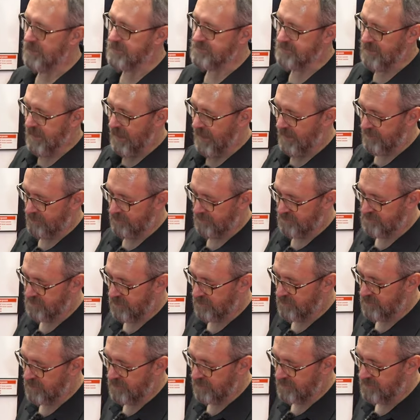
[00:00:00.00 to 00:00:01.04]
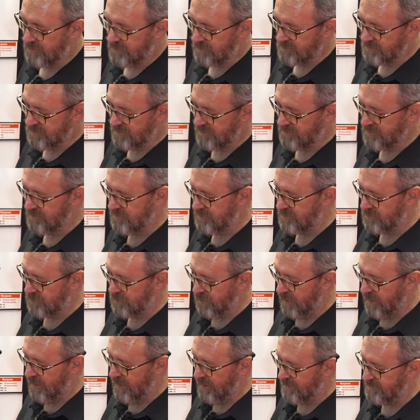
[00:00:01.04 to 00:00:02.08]
I exactly. Mean. So you get consistent
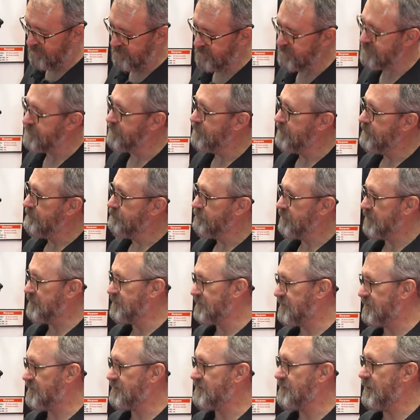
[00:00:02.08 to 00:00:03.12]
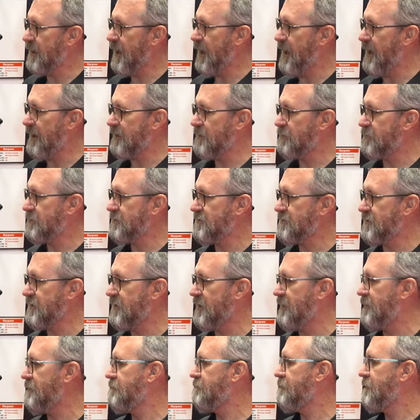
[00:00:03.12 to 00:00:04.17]
shots, consistent
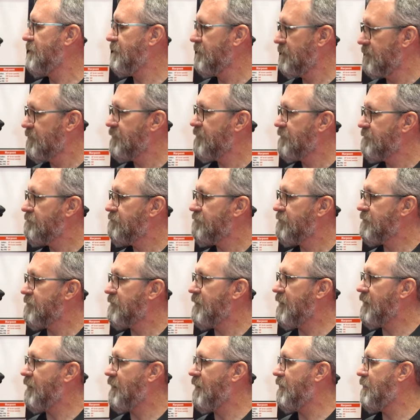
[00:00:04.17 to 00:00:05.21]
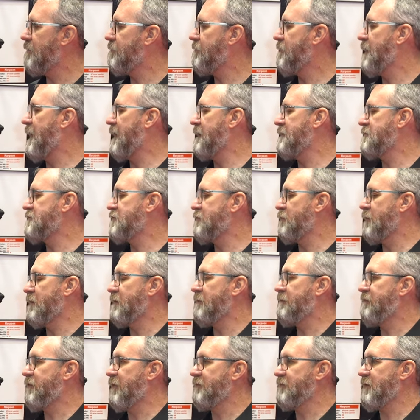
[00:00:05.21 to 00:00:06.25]
accuracy, um, and a
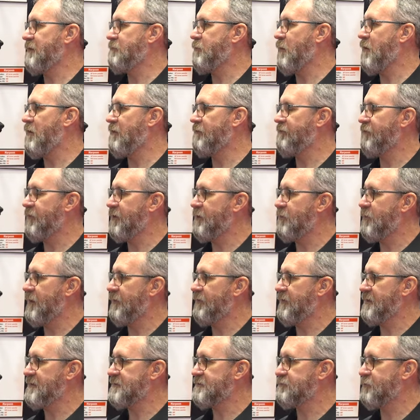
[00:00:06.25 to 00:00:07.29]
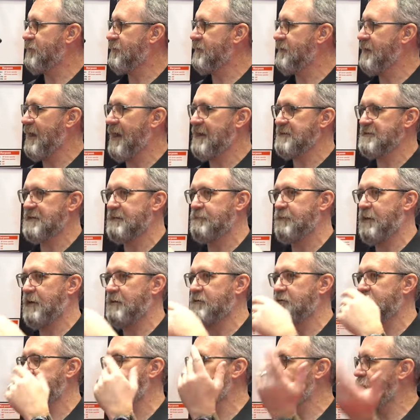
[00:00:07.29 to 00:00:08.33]
250 bar fill on this one as
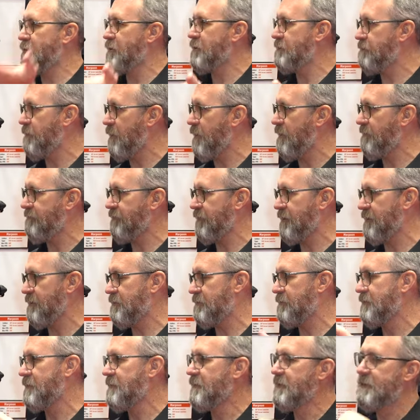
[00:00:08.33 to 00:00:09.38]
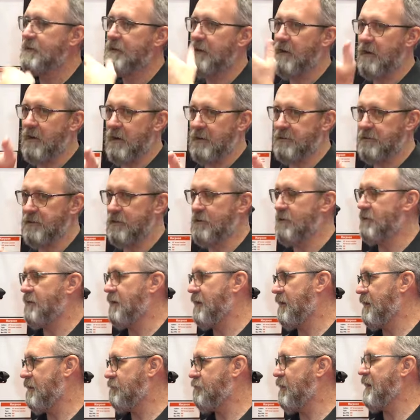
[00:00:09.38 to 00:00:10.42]
compared to a 200 bar fill mm -hmm. on your
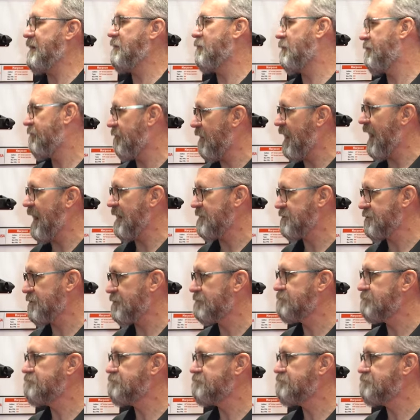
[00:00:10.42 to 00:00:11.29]
uh, regular flash.